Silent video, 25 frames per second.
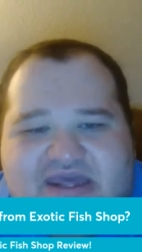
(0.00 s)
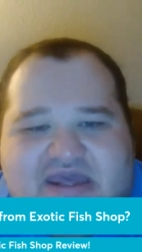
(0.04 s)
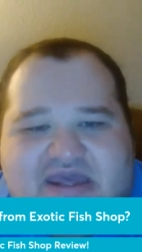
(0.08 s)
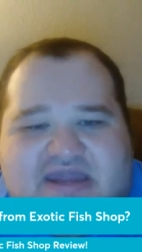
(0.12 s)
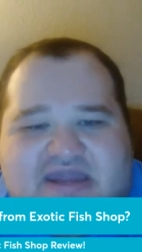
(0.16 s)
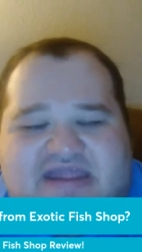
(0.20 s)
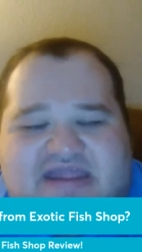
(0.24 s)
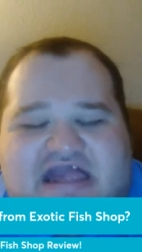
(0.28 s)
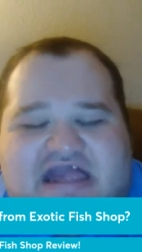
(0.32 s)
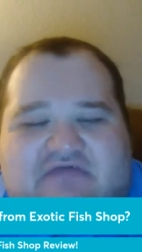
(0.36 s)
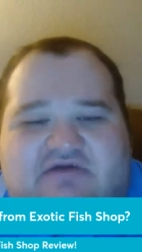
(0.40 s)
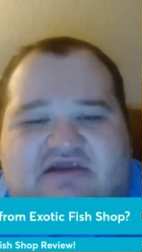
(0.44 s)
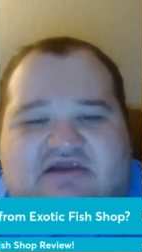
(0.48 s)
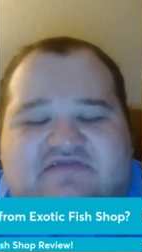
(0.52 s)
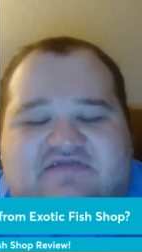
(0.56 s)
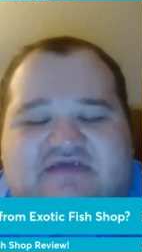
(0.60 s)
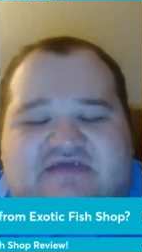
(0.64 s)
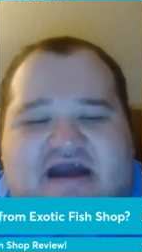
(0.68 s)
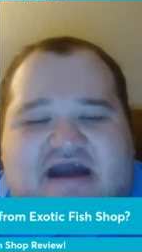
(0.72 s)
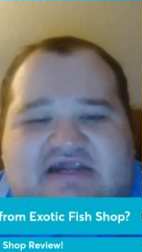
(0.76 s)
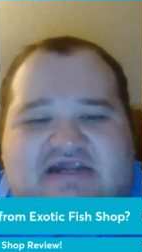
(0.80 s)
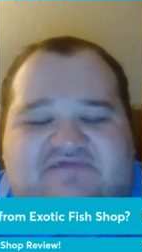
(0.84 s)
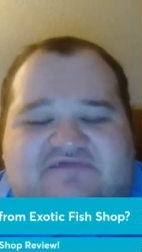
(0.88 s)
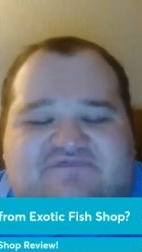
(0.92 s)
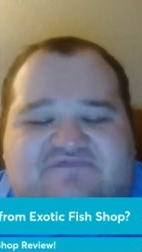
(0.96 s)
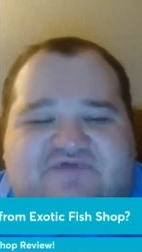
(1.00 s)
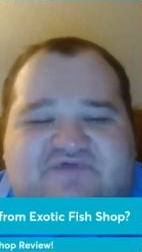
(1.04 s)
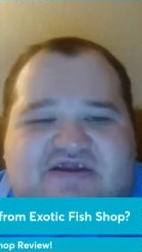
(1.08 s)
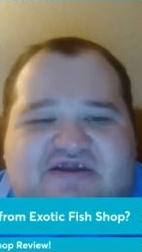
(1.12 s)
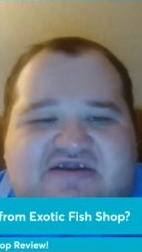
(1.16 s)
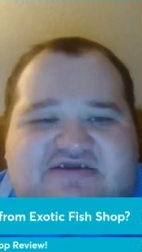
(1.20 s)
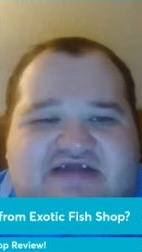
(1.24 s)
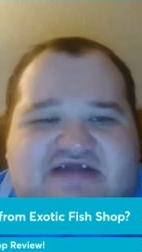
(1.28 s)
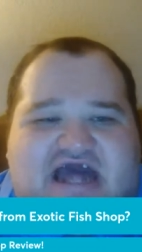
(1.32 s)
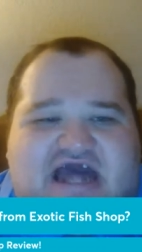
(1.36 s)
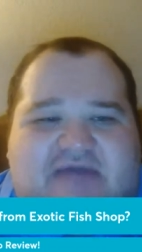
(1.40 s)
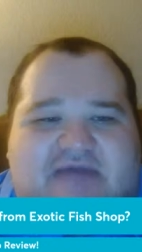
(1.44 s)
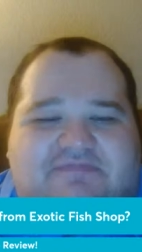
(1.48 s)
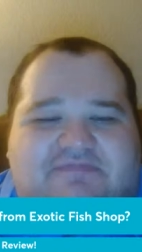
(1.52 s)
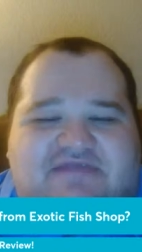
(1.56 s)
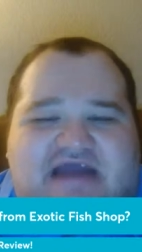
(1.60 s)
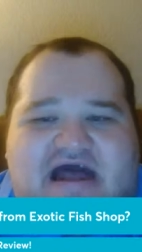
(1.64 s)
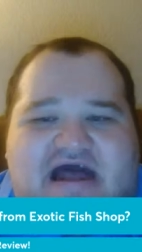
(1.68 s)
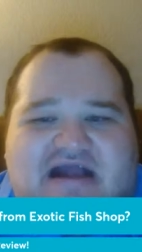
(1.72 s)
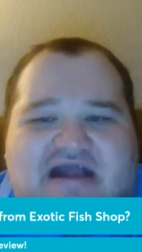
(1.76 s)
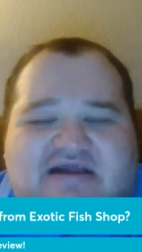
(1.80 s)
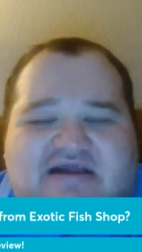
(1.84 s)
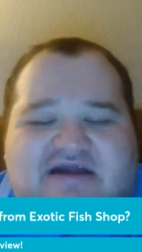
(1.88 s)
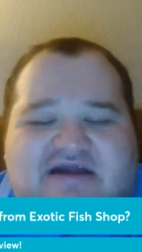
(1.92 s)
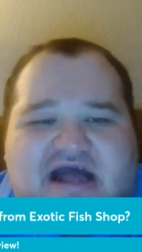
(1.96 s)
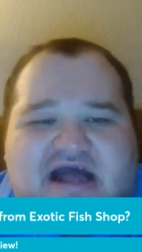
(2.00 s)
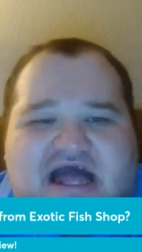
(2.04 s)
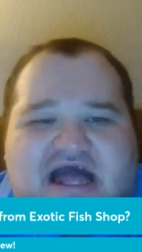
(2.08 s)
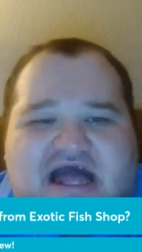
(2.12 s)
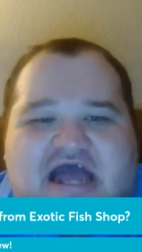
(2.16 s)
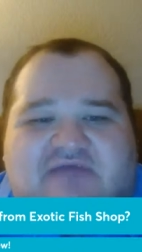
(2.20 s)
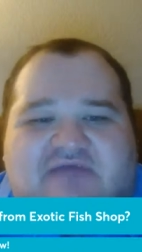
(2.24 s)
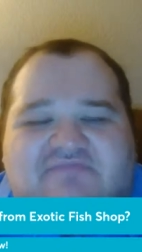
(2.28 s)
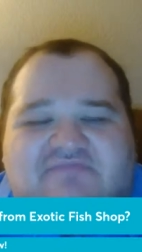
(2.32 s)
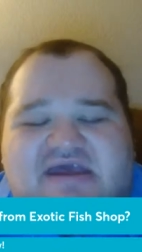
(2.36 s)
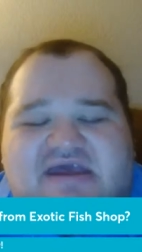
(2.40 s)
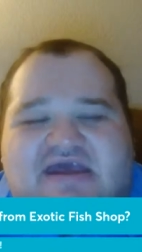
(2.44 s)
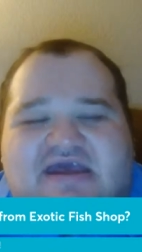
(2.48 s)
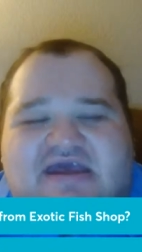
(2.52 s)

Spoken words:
Now, exoticfishshop.com,